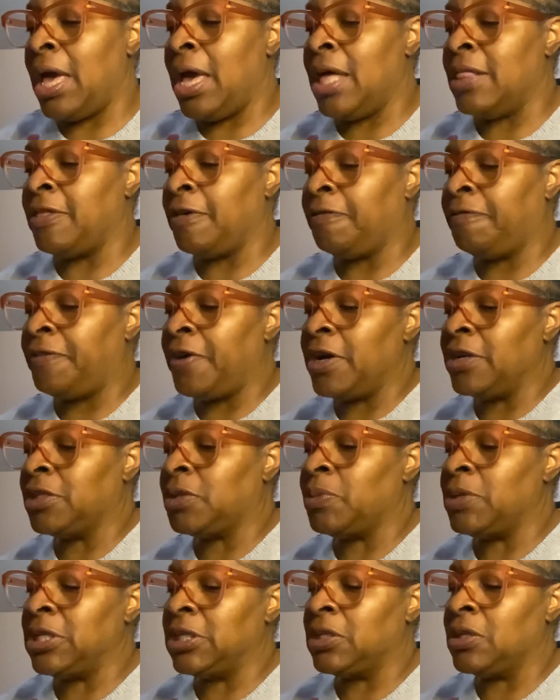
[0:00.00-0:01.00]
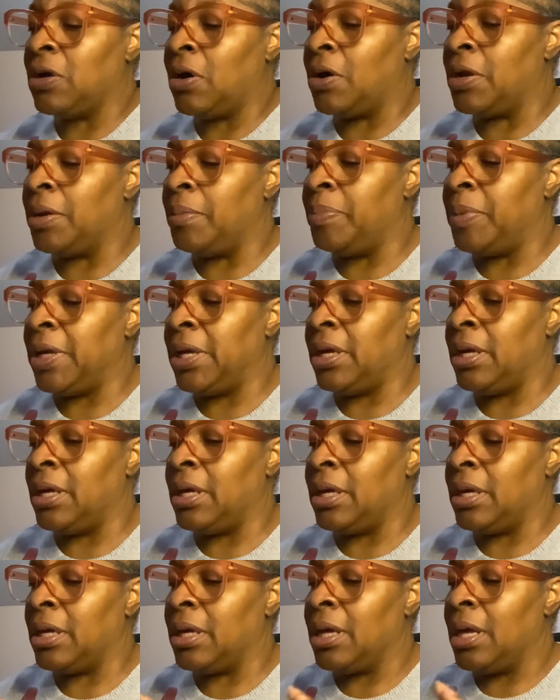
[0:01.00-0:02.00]
And the first one is going to
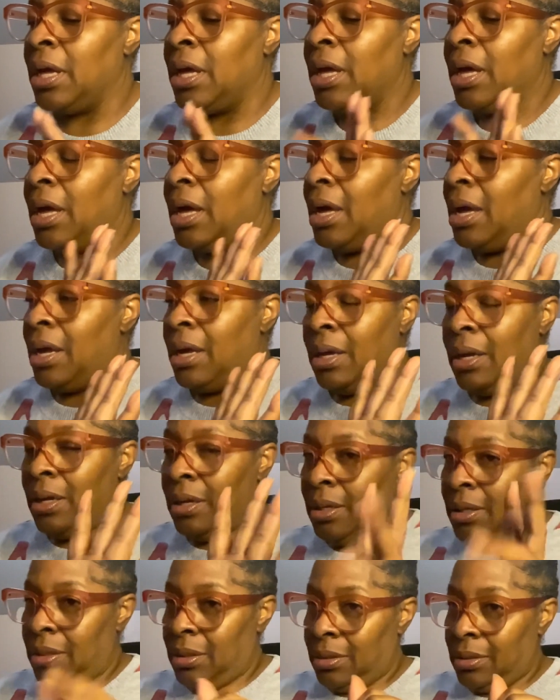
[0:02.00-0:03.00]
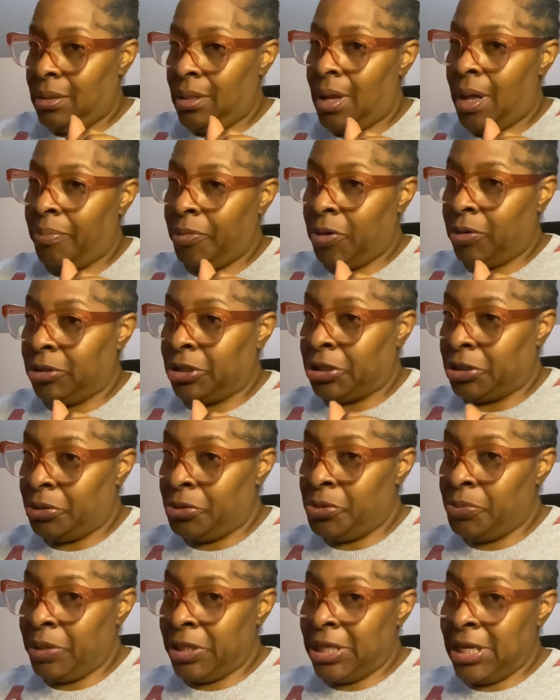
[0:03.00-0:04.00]
be, I'm going to show
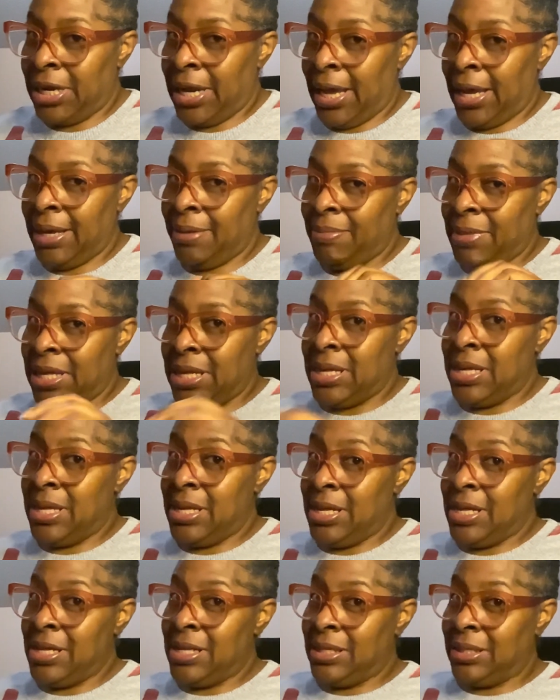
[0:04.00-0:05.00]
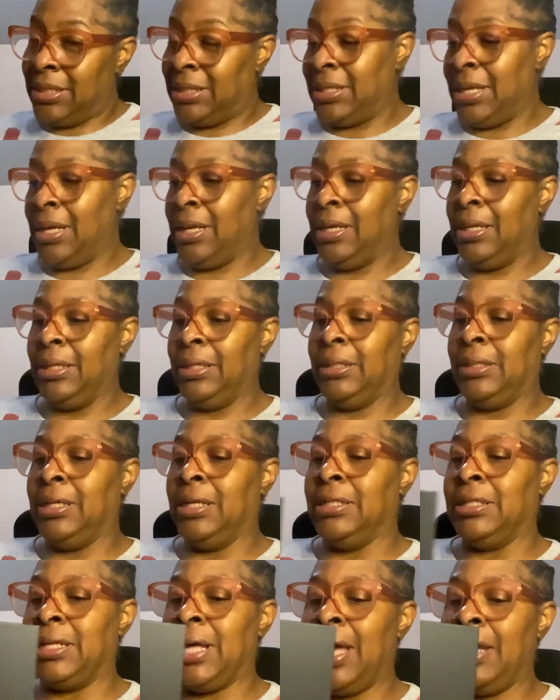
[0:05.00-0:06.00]
you what the name is
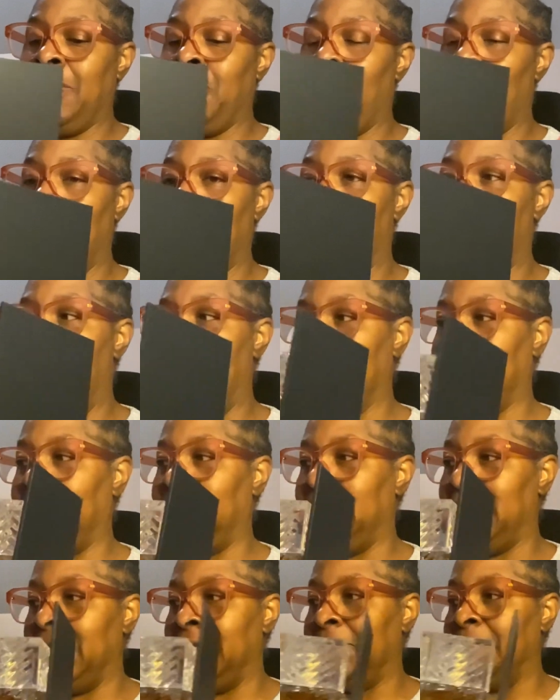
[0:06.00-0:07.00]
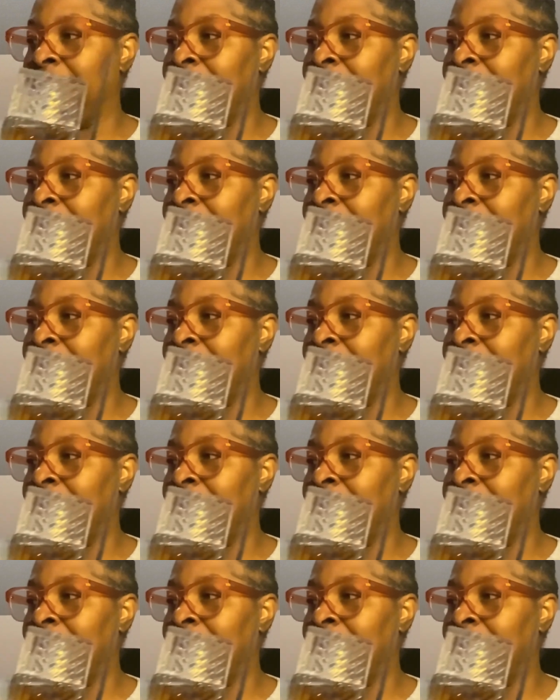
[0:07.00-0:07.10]
because I don't want to botch it.